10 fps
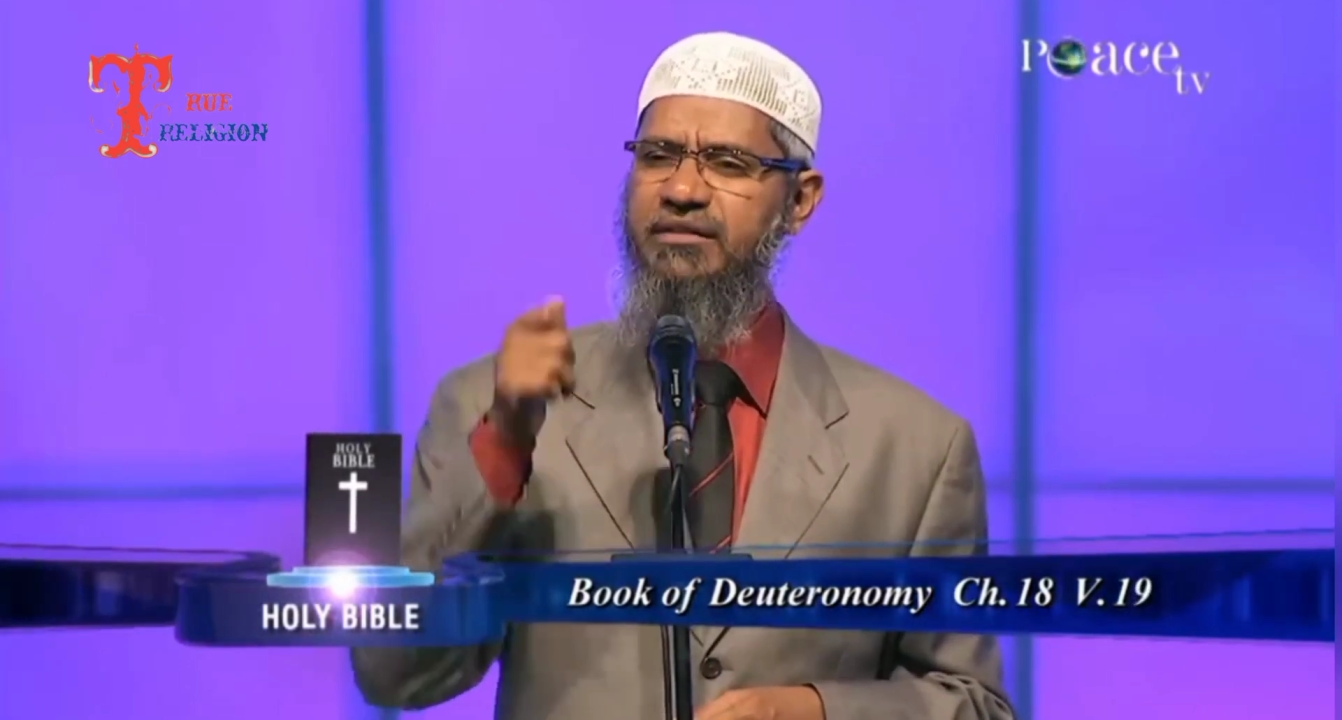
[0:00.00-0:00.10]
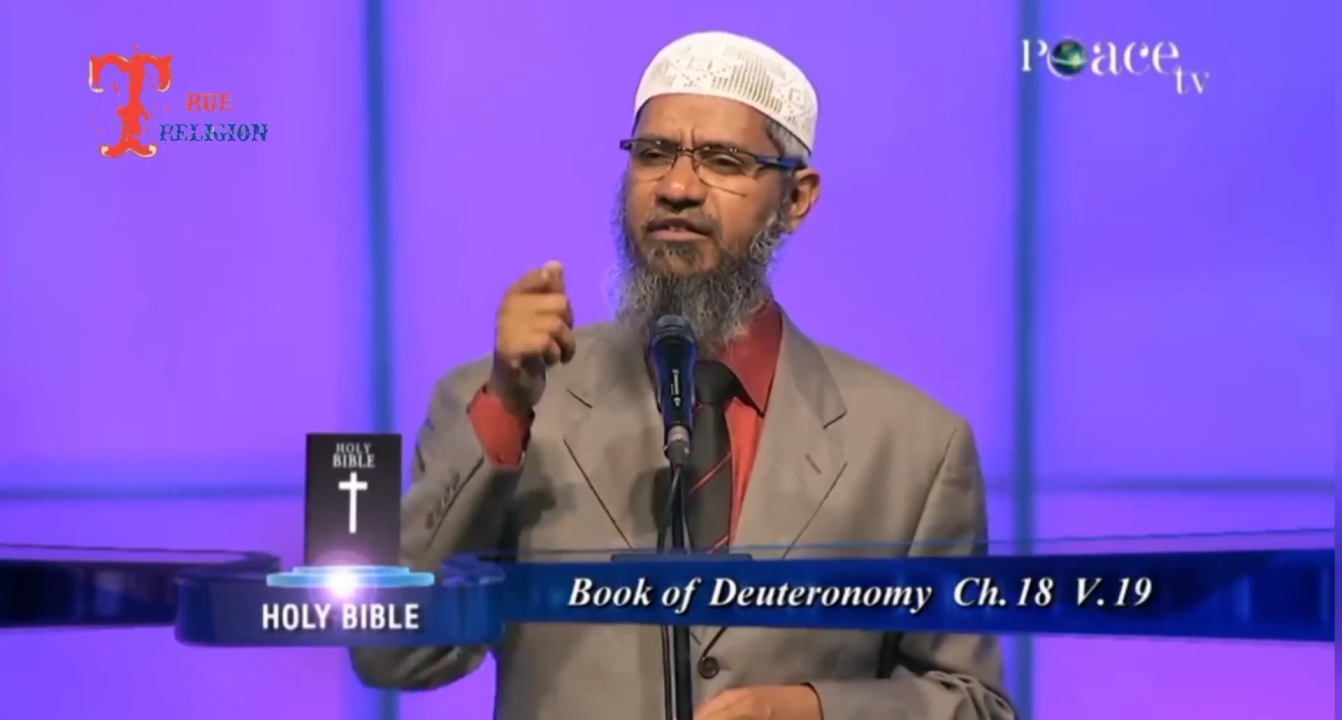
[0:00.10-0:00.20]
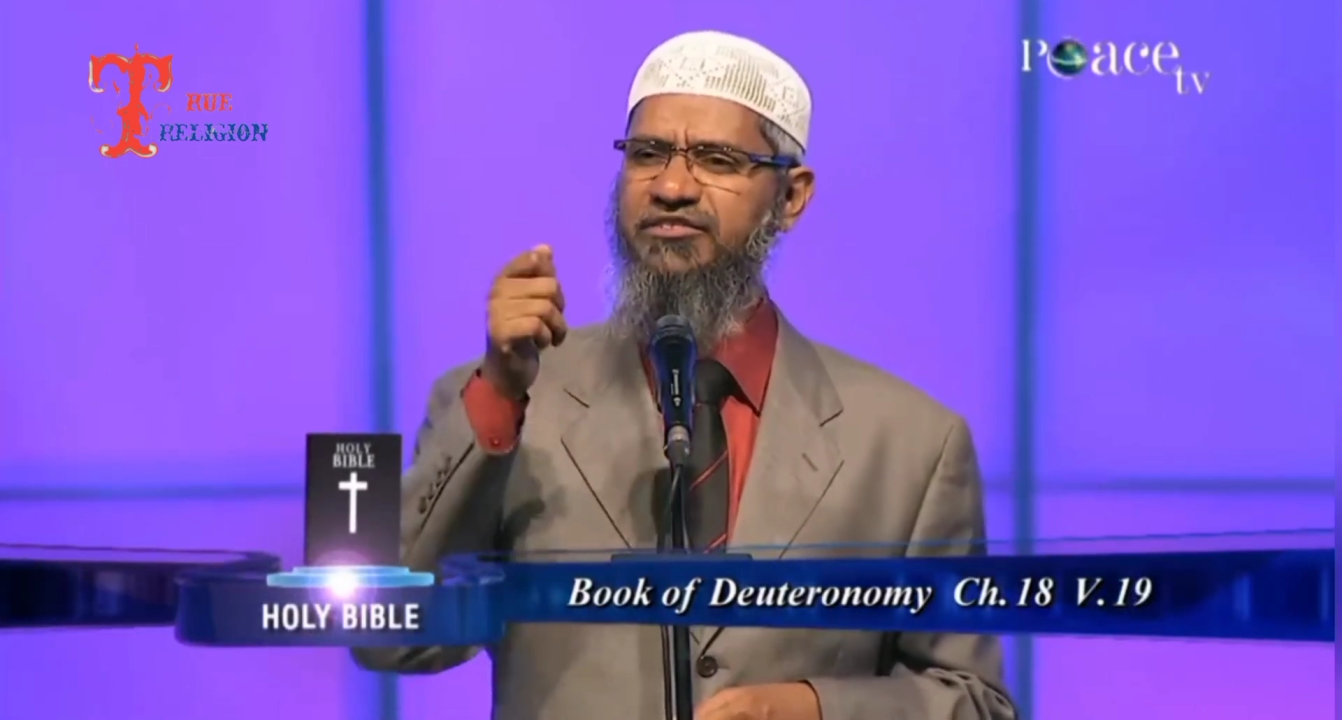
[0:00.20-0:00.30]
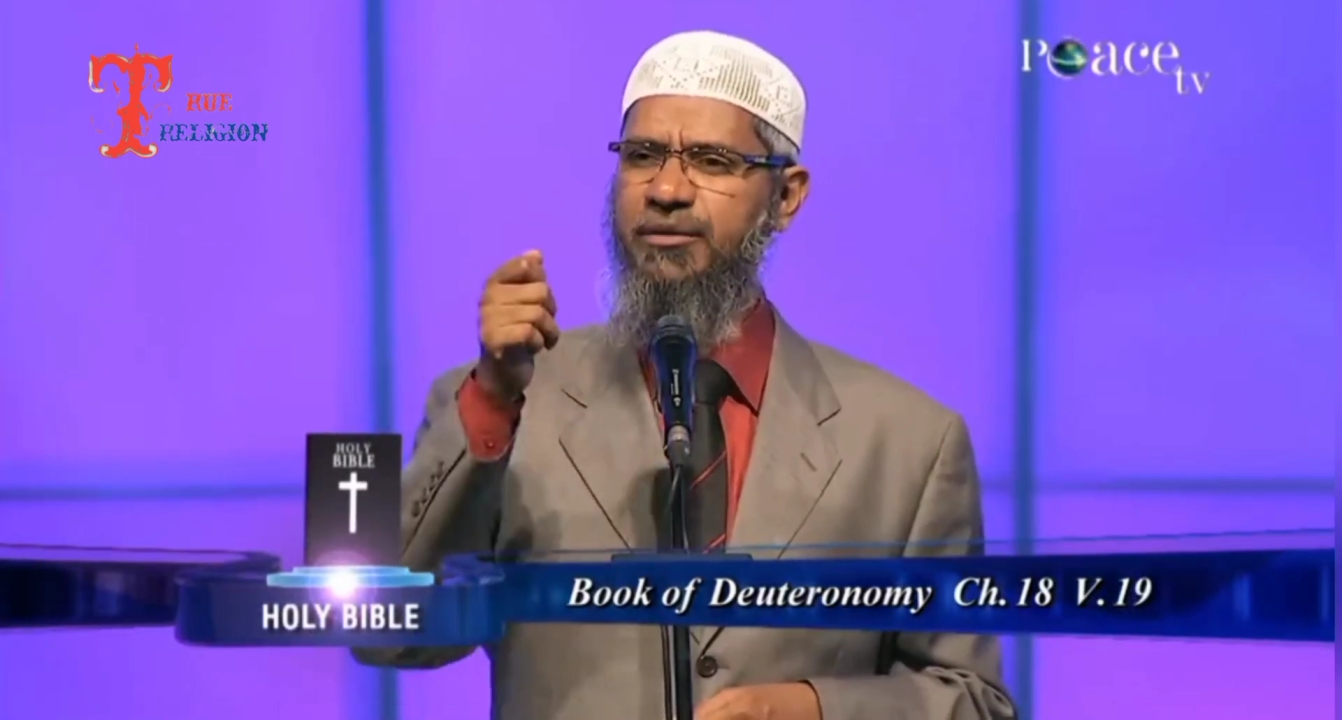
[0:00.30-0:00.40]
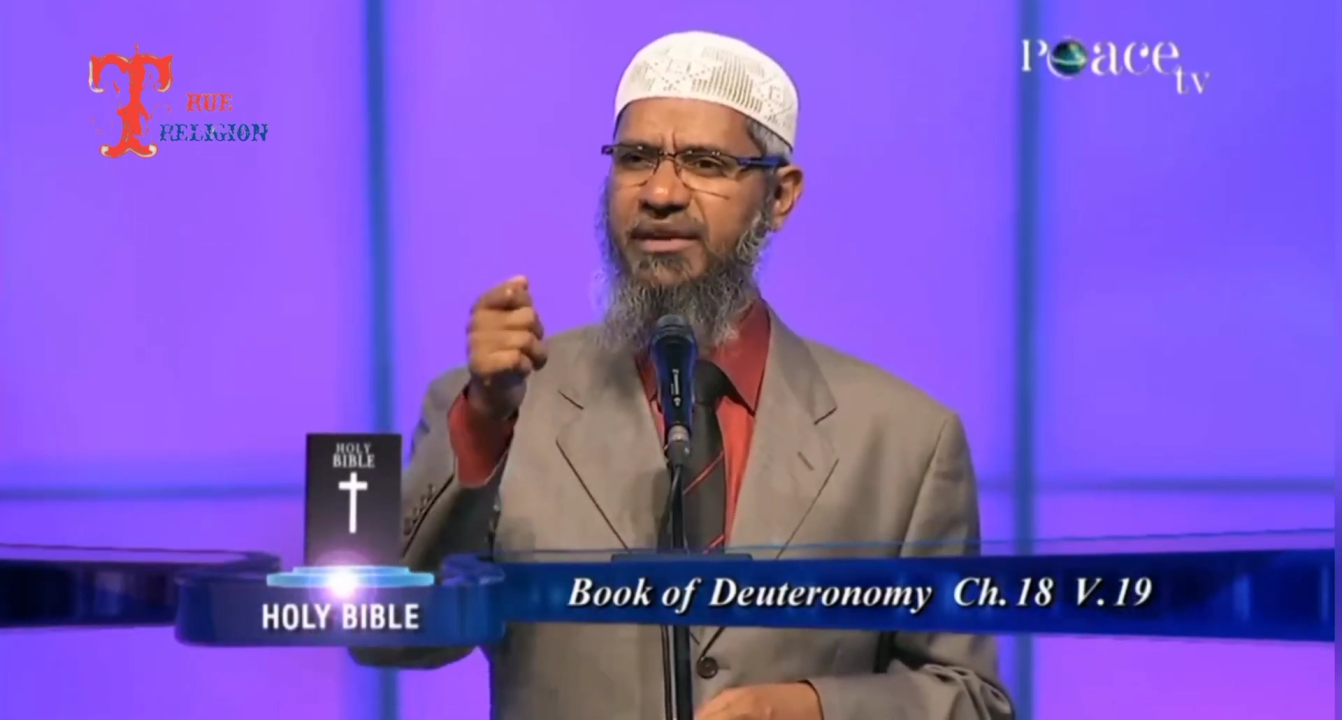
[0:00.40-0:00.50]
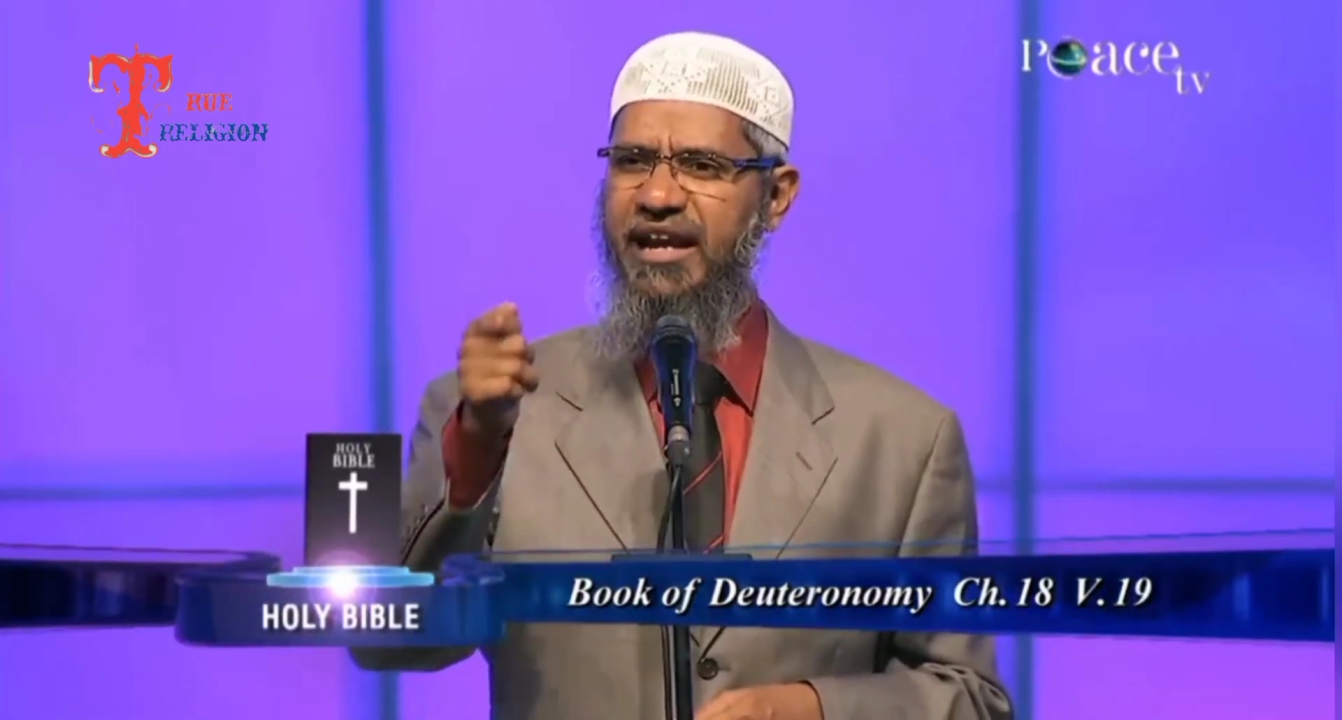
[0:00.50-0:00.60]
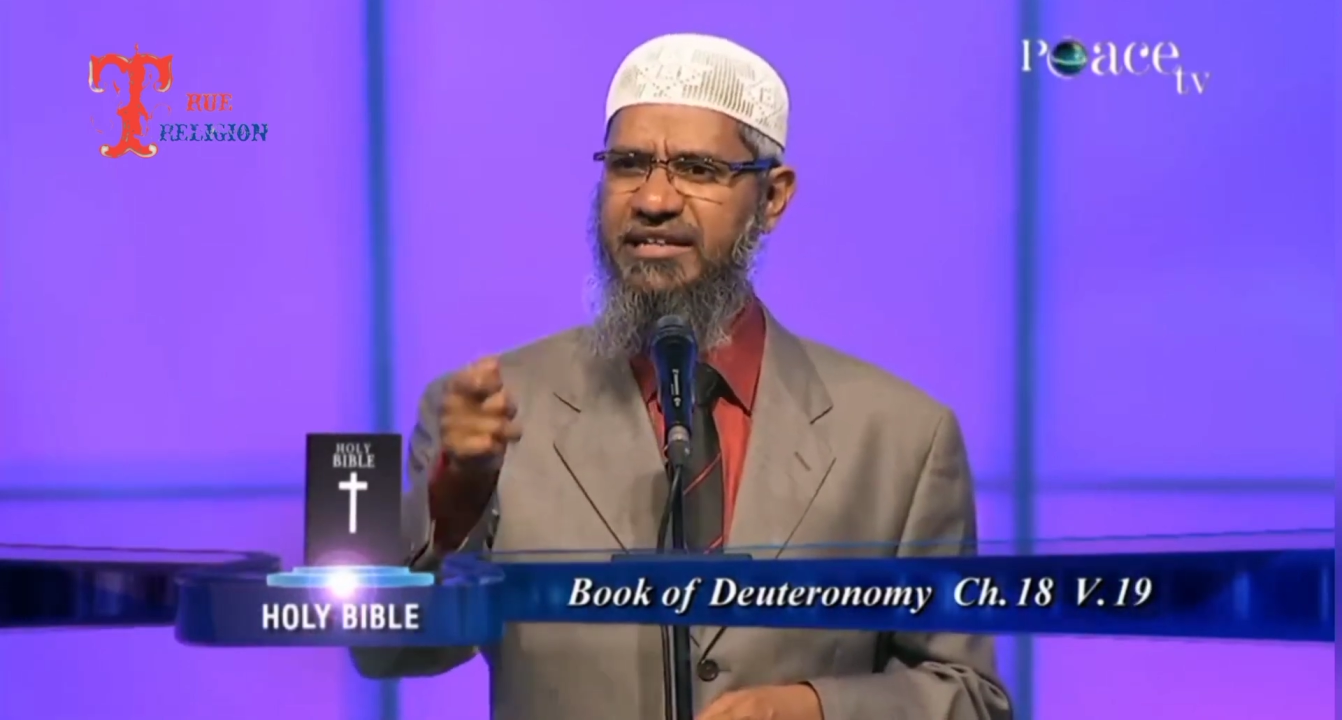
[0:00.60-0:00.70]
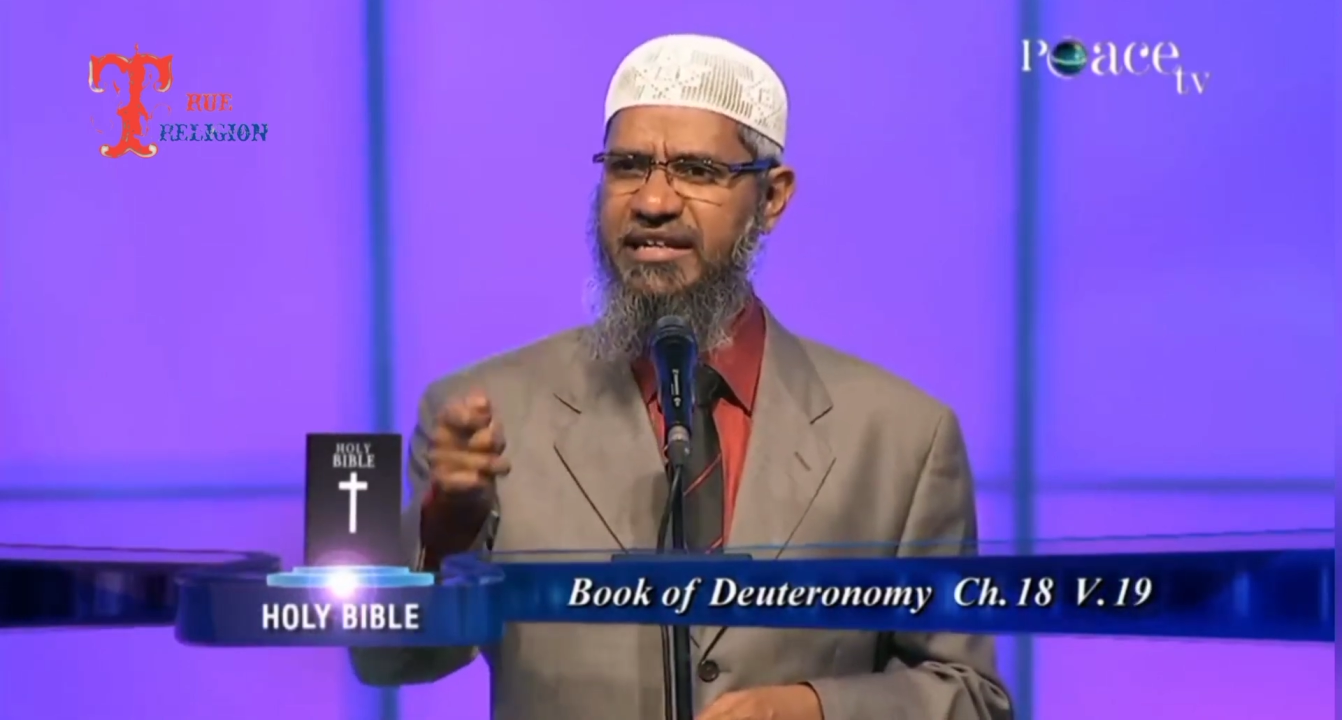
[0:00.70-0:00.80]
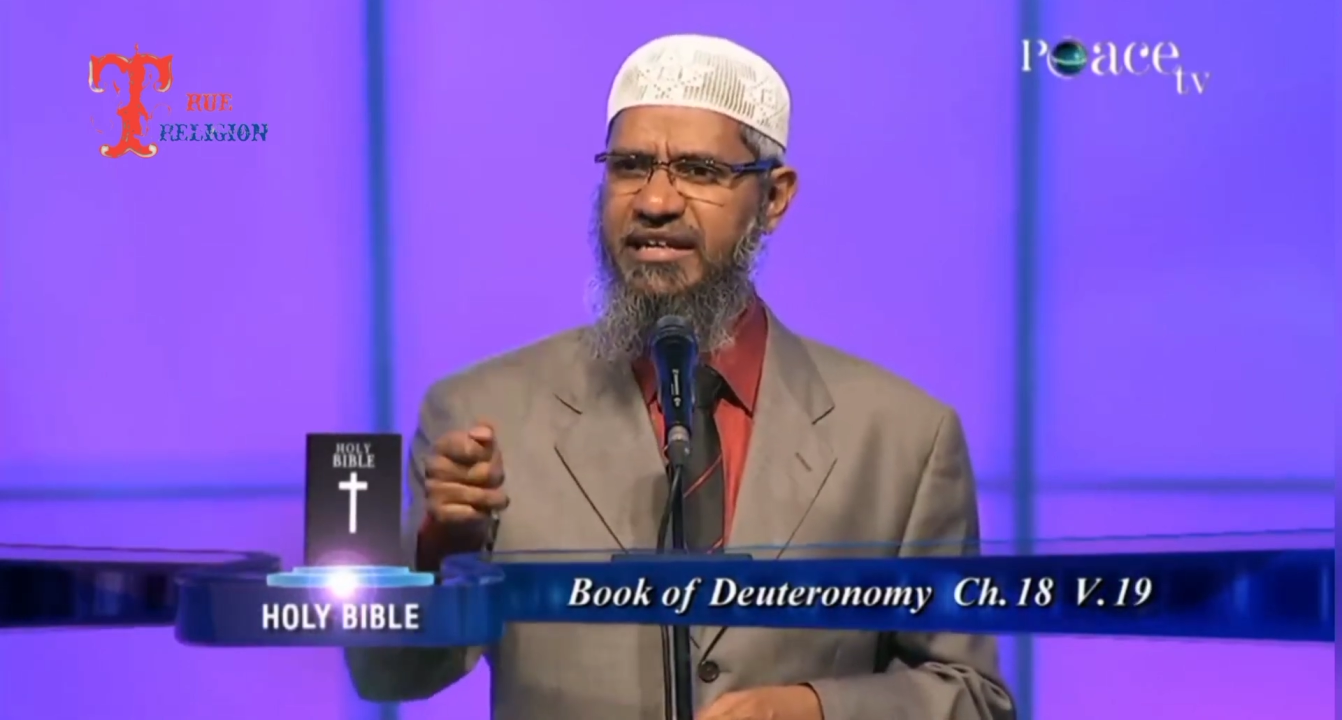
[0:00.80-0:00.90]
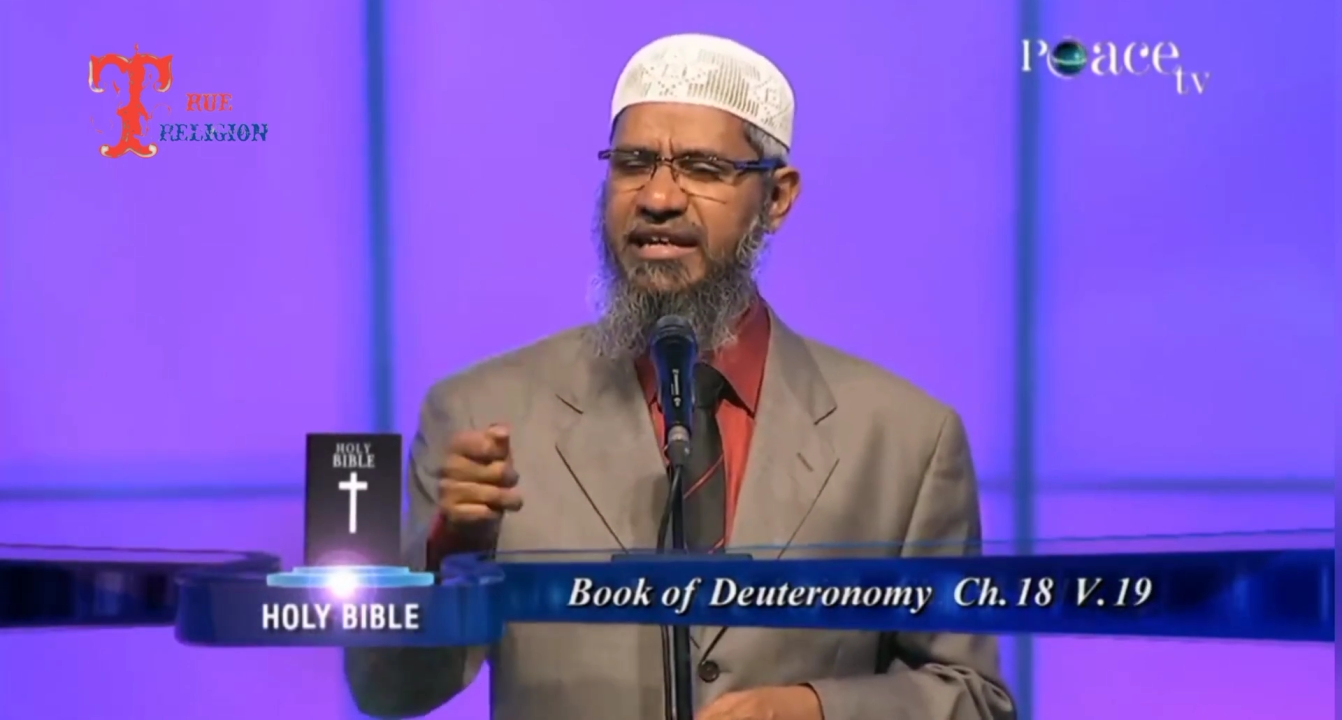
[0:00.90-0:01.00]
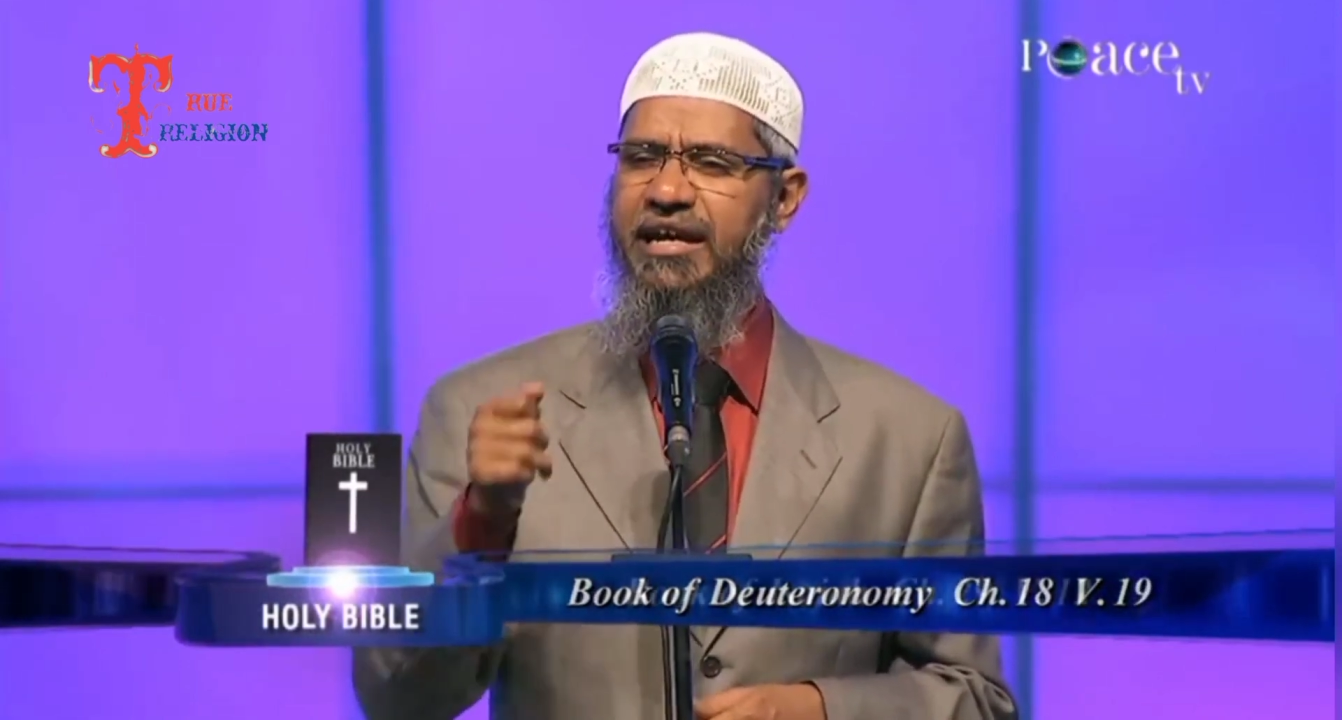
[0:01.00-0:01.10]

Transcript: verse number 19.